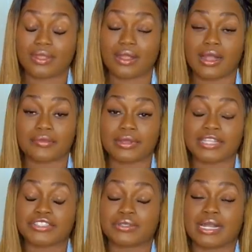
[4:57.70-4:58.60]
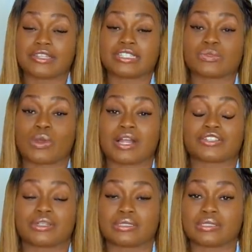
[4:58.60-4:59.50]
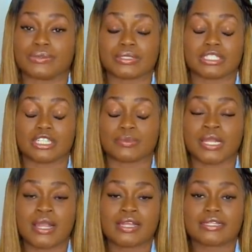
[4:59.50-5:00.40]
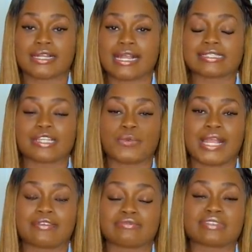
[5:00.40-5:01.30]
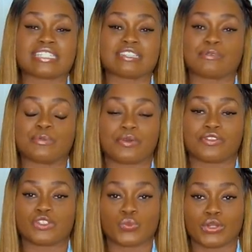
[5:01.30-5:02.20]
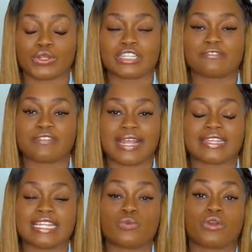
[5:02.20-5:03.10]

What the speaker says: All right, so you guys just watched those news clips. Like I said, we have some sick people in this world, and the fact that he